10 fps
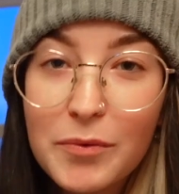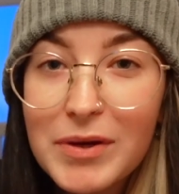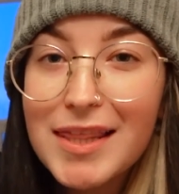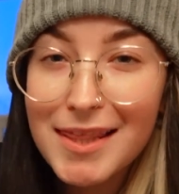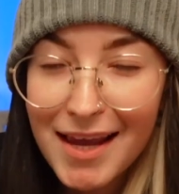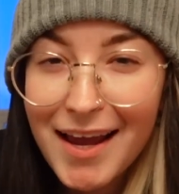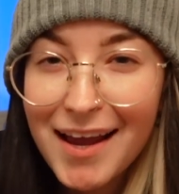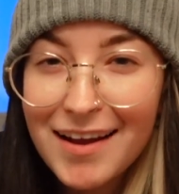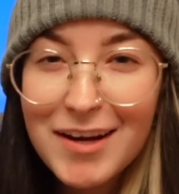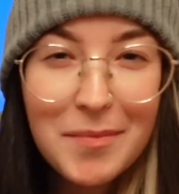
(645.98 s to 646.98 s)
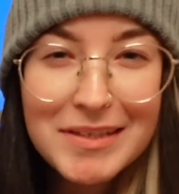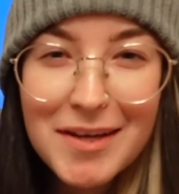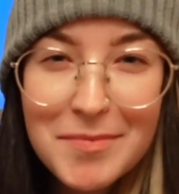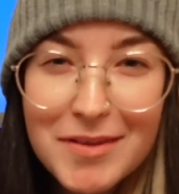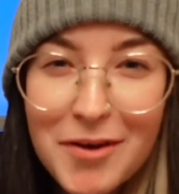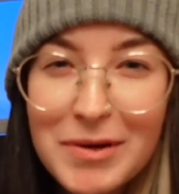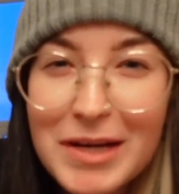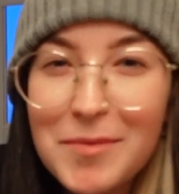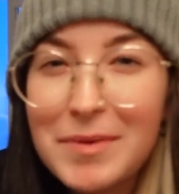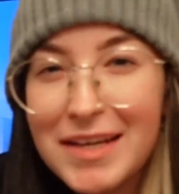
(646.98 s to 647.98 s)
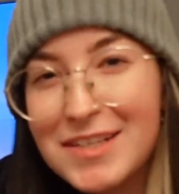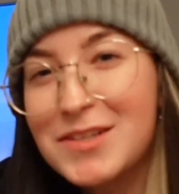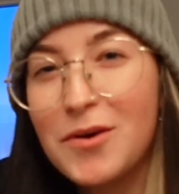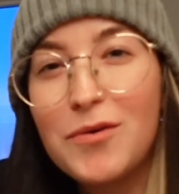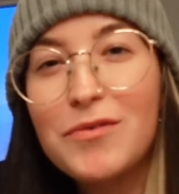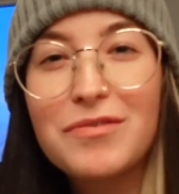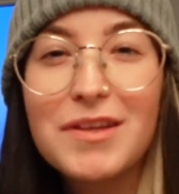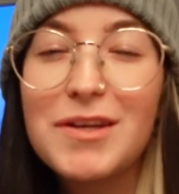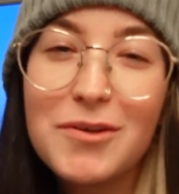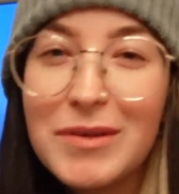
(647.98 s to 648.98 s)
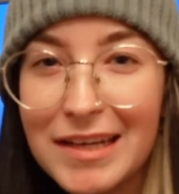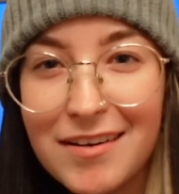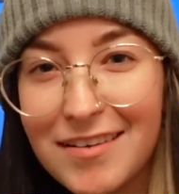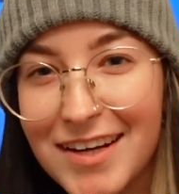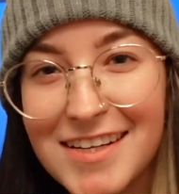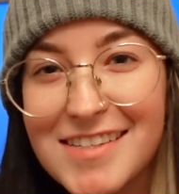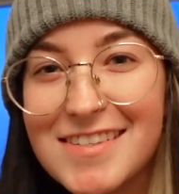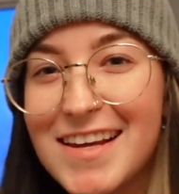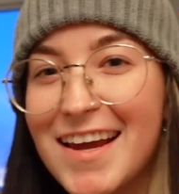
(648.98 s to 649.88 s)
But with that, comment down below what your biggest goal for the new year is